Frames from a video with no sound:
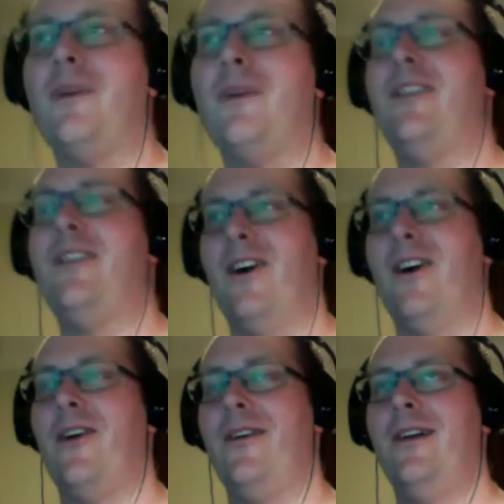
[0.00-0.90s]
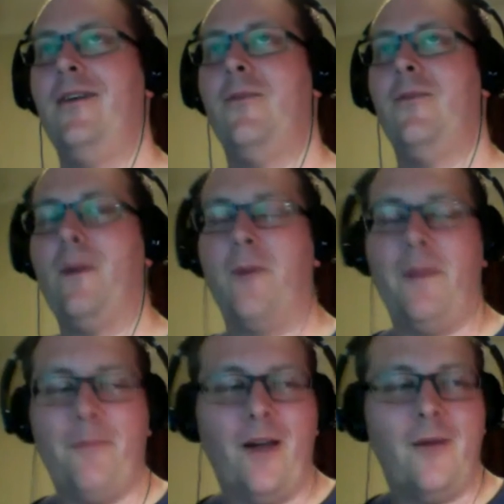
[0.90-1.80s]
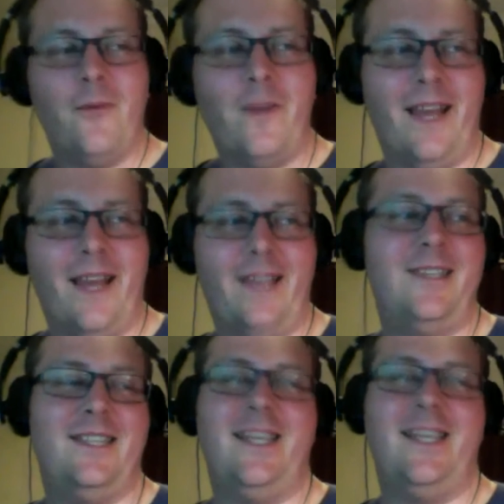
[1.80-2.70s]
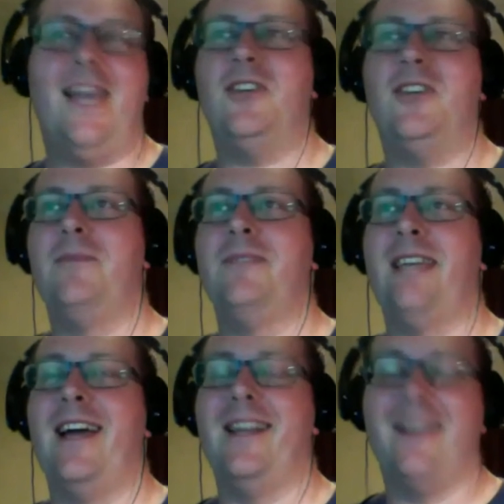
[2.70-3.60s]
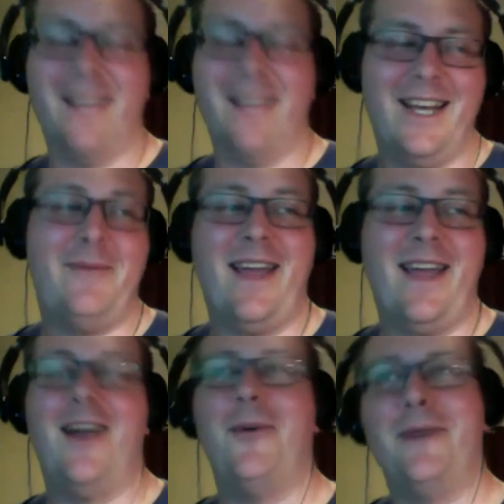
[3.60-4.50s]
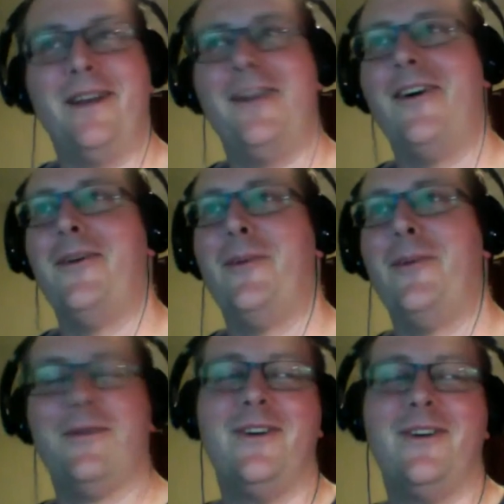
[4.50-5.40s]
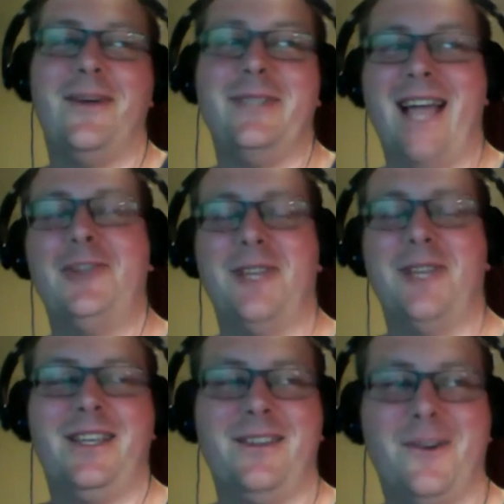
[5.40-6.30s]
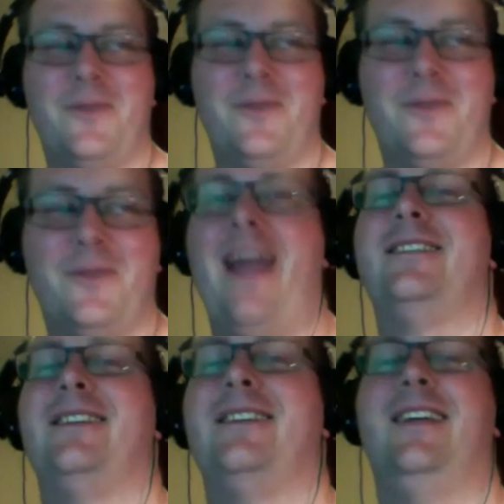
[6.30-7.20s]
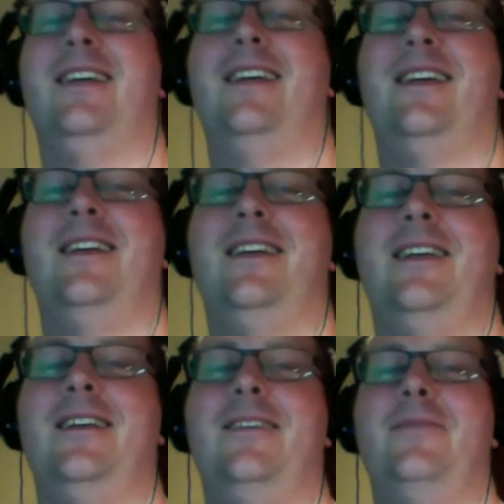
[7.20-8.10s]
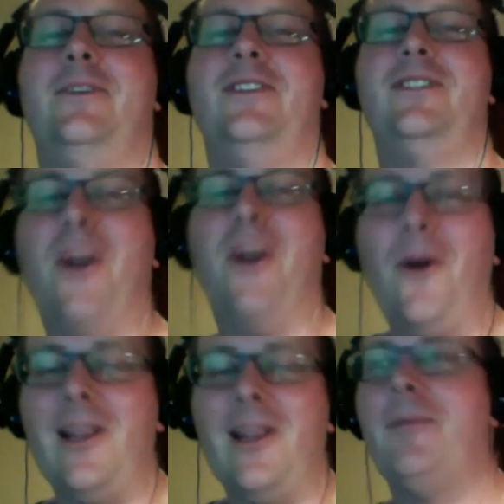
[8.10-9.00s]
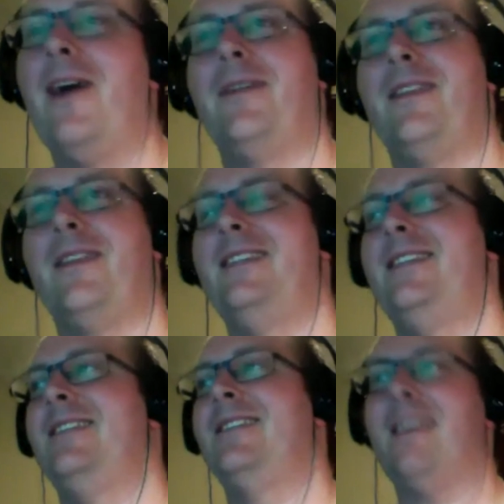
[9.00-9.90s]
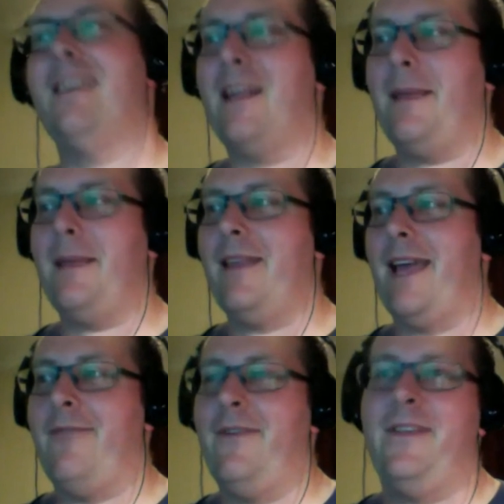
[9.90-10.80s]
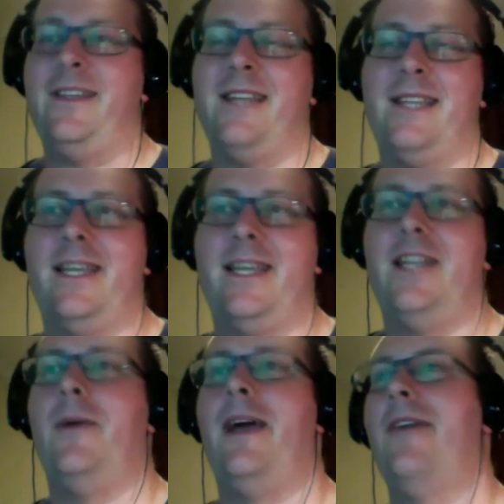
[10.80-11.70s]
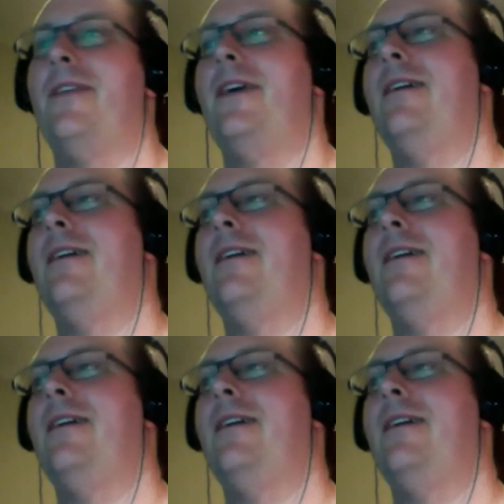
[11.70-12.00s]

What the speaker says: to know when the Nexus 6 actually comes out and I get it in my hand. I want to know whether or not it was actually correct. We should totally buy one of these things. So they're going to be like 50 cents anyway, aren't they?